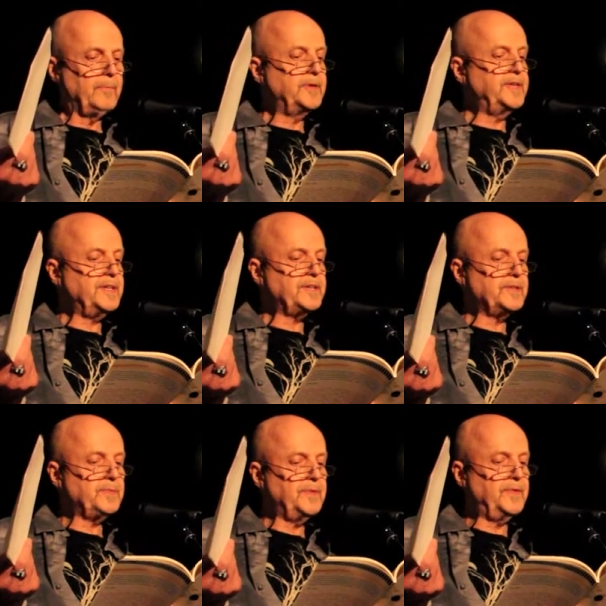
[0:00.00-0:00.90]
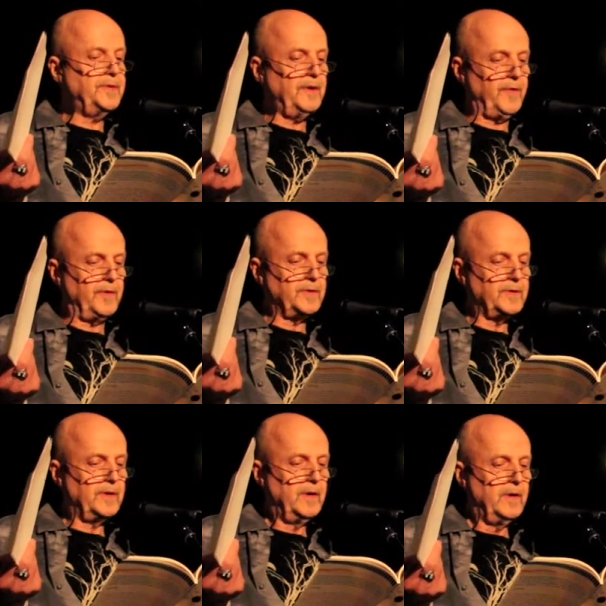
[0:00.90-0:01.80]
But Jesus was different.
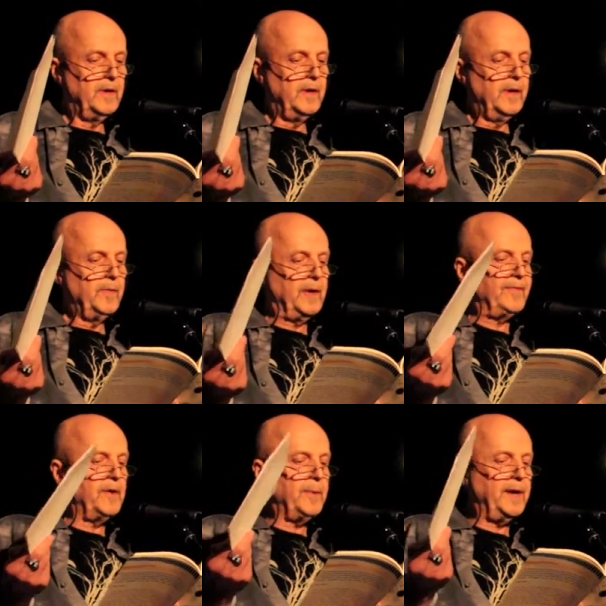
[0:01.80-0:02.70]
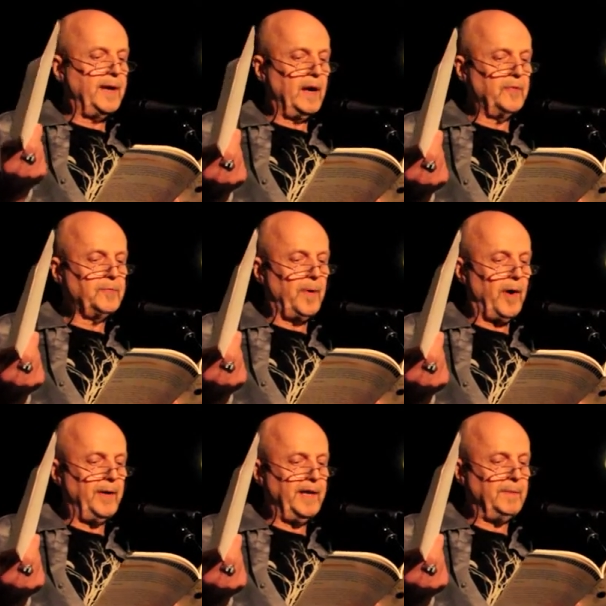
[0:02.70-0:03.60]
While everybody else
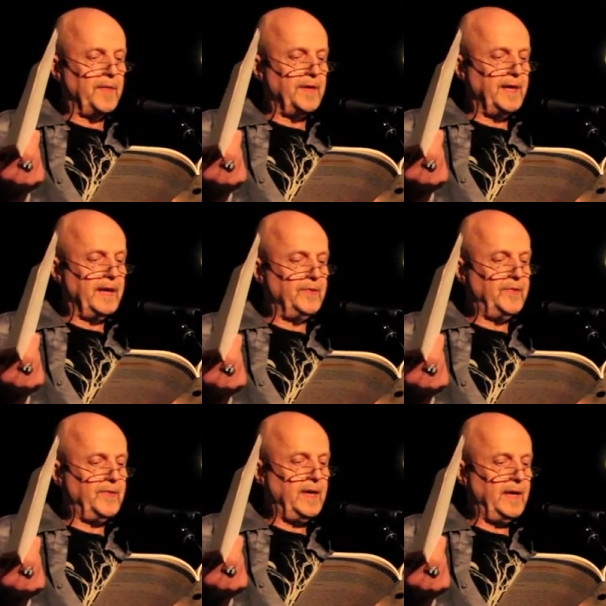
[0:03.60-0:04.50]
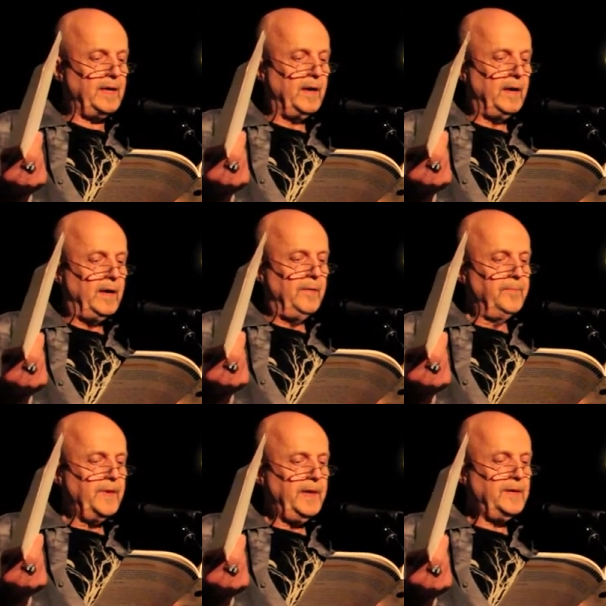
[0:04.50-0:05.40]
partied with the Dead Sea,
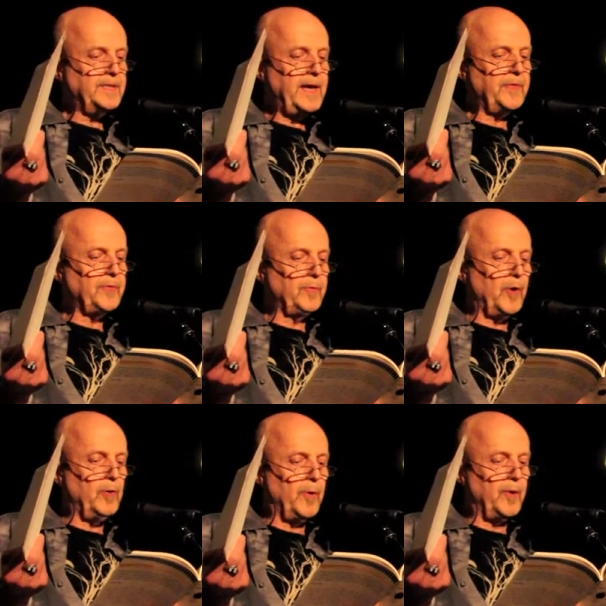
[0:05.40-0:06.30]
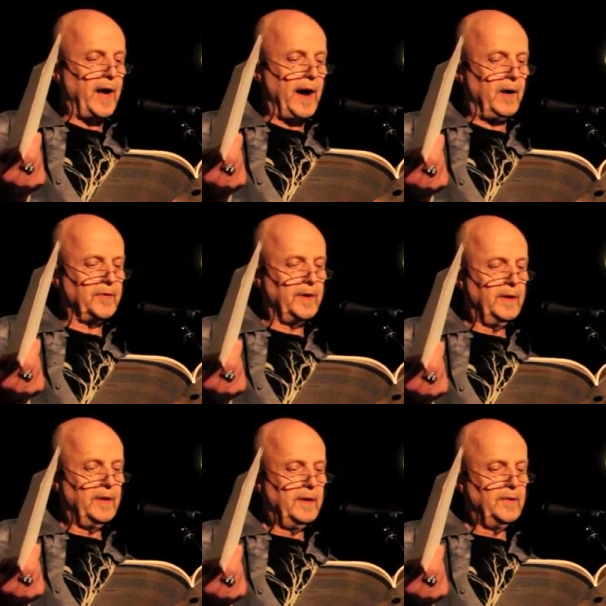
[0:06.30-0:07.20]
he'd take the rowboat out,
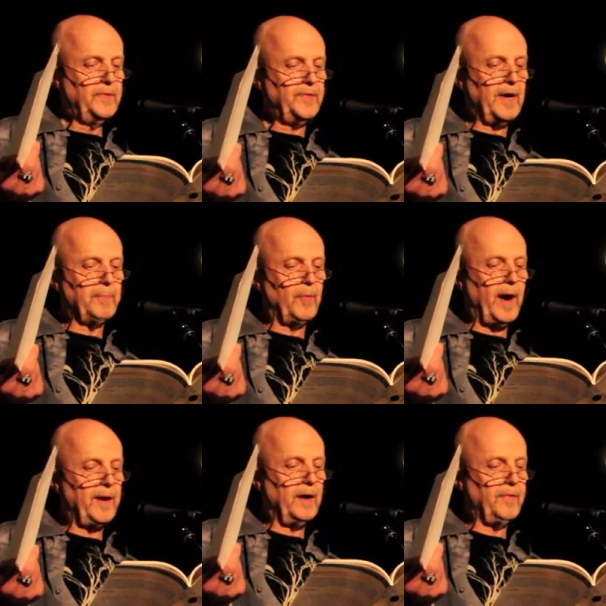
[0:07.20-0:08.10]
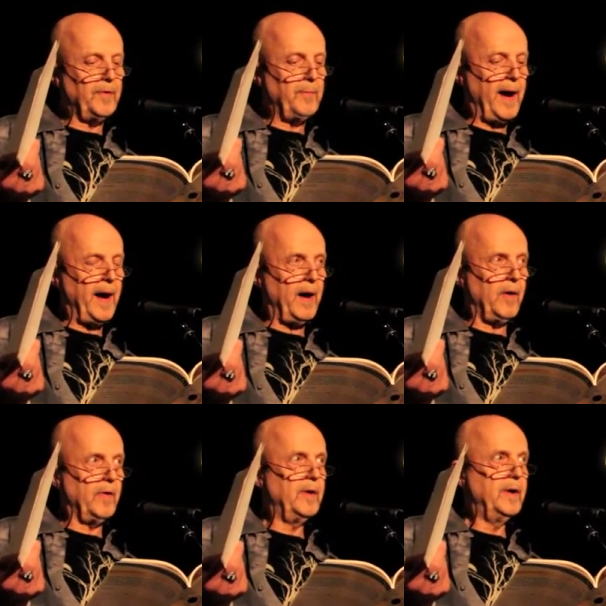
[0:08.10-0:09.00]
step right off the
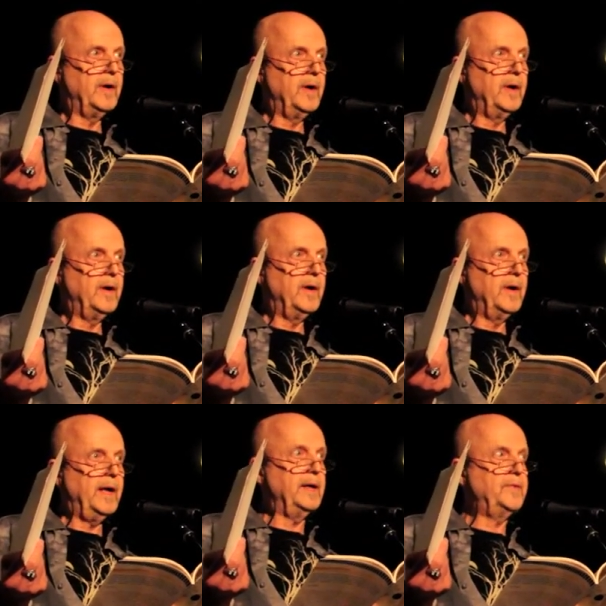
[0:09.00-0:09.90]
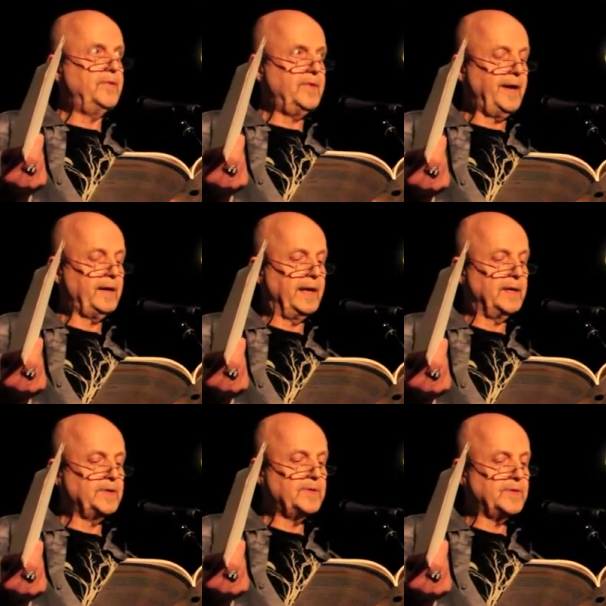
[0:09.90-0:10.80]
bow, and sink like
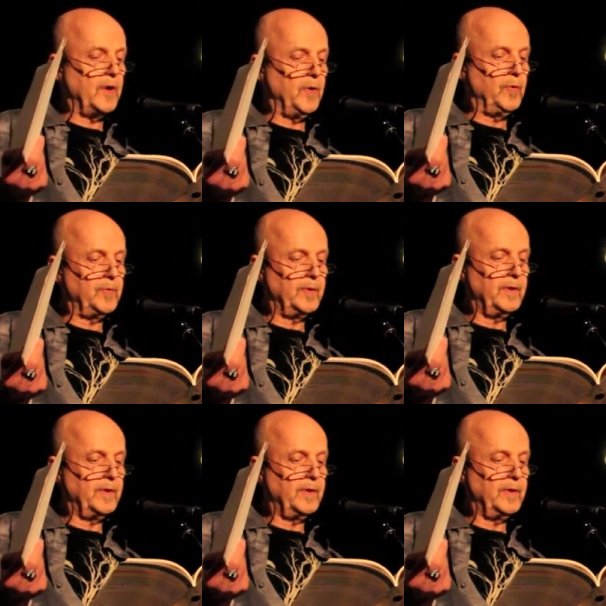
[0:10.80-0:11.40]
a stone.